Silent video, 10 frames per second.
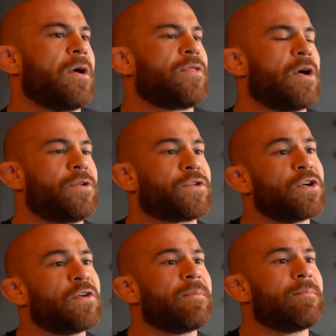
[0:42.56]
there are
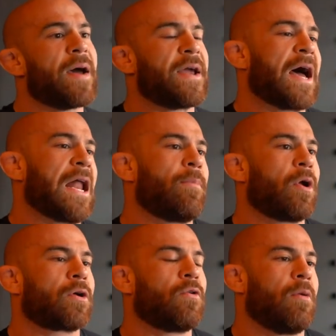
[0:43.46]
two main
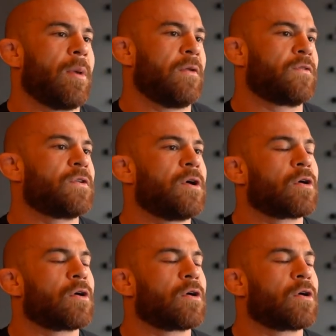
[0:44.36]
anabolic hormones,